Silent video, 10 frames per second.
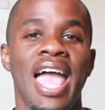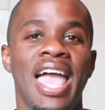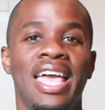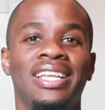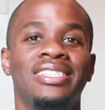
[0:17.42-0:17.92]

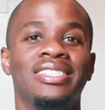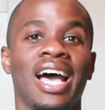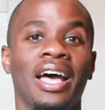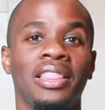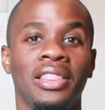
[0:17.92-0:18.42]
And
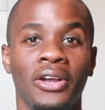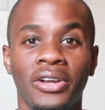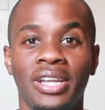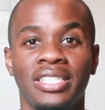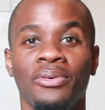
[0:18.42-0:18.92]
I
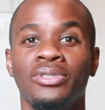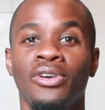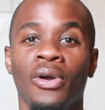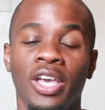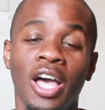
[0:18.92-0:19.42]
learned as I was
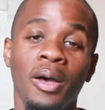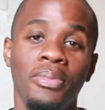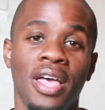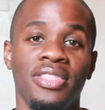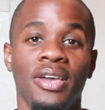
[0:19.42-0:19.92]
growing up
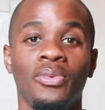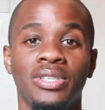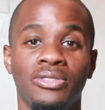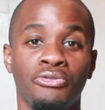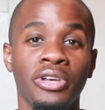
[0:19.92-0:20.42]
that there
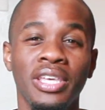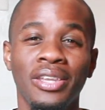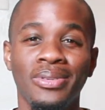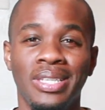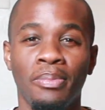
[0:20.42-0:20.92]
was really
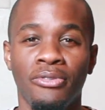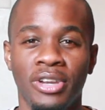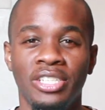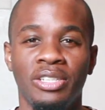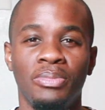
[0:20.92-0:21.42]
no
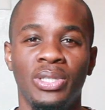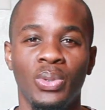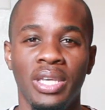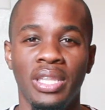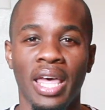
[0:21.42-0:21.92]
separation
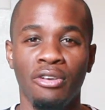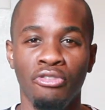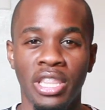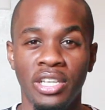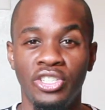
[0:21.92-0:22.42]
between like
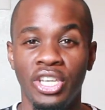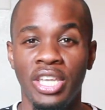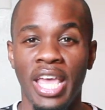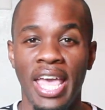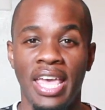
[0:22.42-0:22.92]

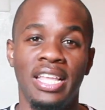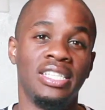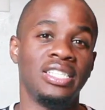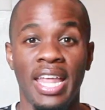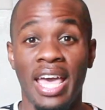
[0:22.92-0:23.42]
religion
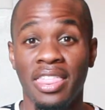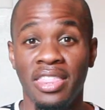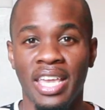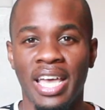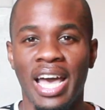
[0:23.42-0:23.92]
and
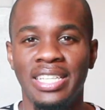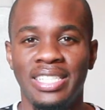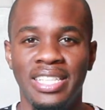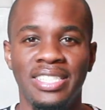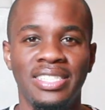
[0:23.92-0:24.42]
ethnic
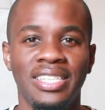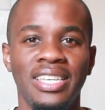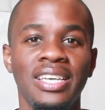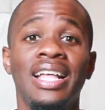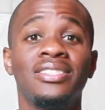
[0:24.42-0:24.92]

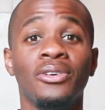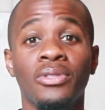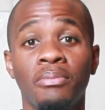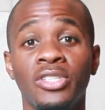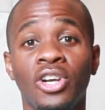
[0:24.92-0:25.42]
identity. And so
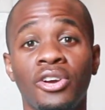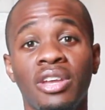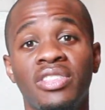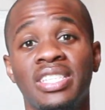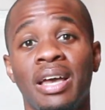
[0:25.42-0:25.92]
the majority
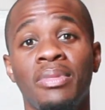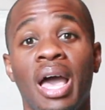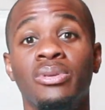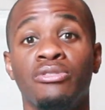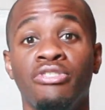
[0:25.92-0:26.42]
of the time that I
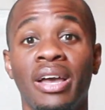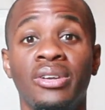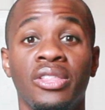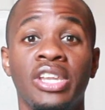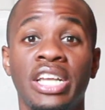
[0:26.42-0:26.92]
was around
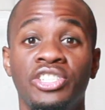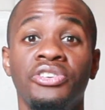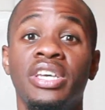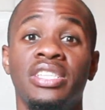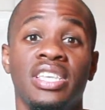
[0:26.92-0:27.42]
other
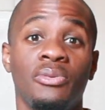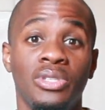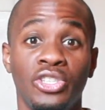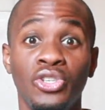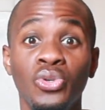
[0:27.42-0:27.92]
Nigerians, it
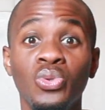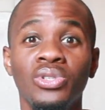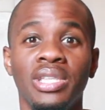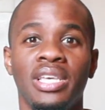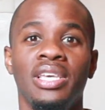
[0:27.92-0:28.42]
was
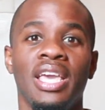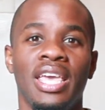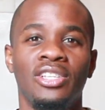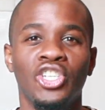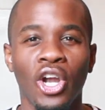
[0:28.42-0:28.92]
usually
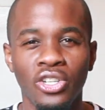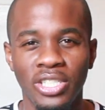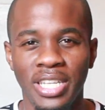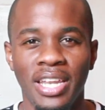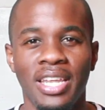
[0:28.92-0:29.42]
in church
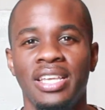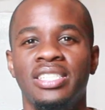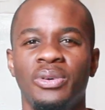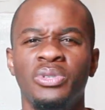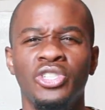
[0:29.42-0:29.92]

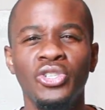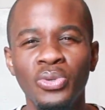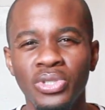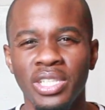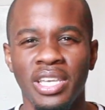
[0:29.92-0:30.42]
settings, it was
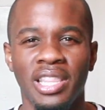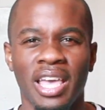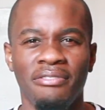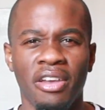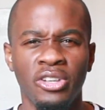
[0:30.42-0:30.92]
usually in
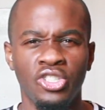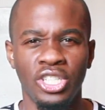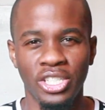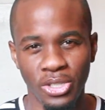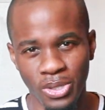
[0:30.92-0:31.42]
like very
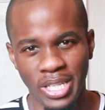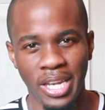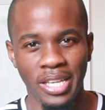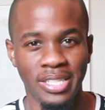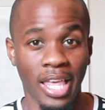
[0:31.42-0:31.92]
traditional
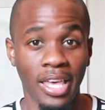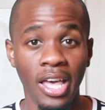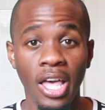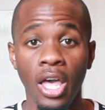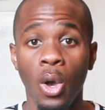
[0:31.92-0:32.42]
settings like
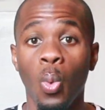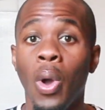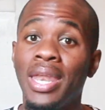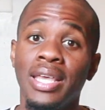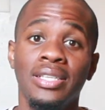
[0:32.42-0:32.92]

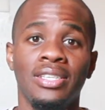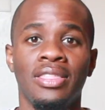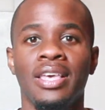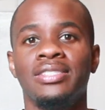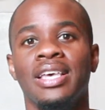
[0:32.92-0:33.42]
weddings and
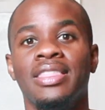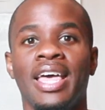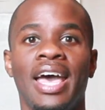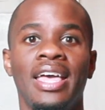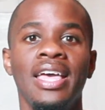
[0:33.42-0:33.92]
things like
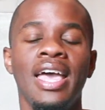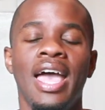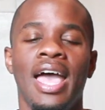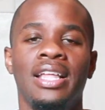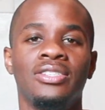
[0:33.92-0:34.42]
that.
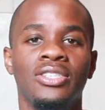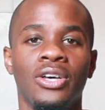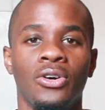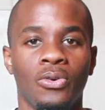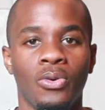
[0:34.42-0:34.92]
And
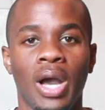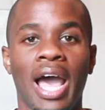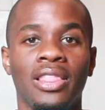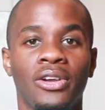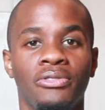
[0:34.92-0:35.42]
so
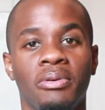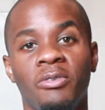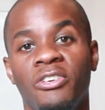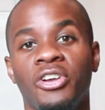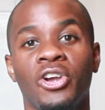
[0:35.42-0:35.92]
I learned from a
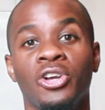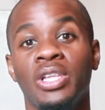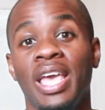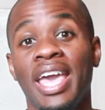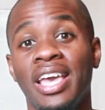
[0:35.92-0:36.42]
very
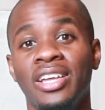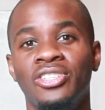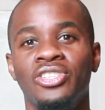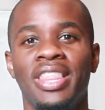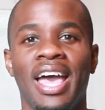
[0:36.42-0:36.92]
early
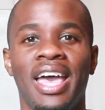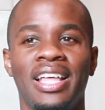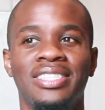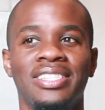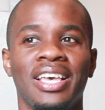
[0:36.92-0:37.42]
age
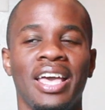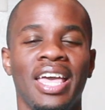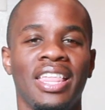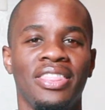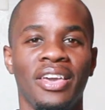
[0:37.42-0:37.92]
that
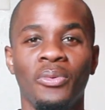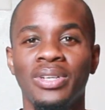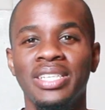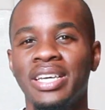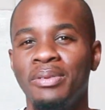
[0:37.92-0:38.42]
there
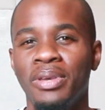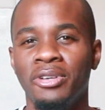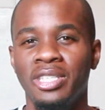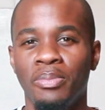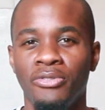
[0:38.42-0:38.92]
wasn't going to be a
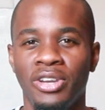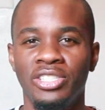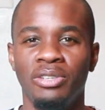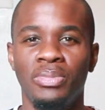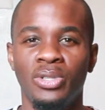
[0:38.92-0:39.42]

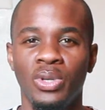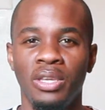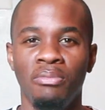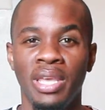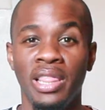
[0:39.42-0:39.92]
separation
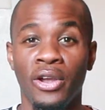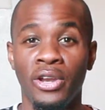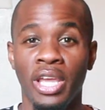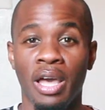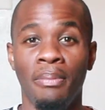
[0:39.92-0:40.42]
between me
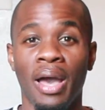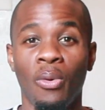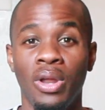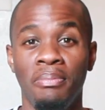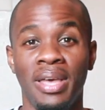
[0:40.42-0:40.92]
learning about
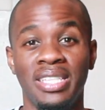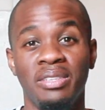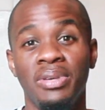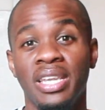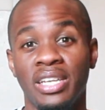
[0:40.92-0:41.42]
what it meant to
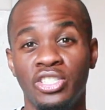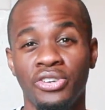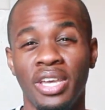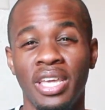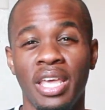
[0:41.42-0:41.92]
be
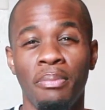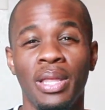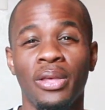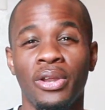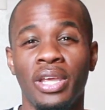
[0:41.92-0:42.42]
Nigerian and
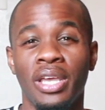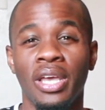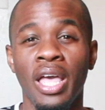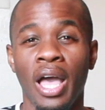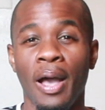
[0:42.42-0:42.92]
me learning
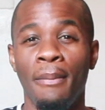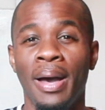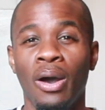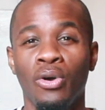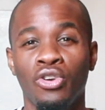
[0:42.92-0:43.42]

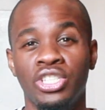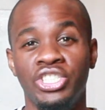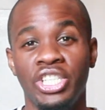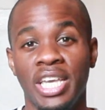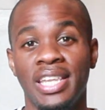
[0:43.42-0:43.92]
about
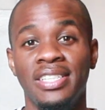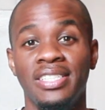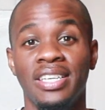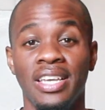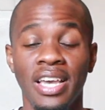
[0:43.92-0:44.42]
Christianity.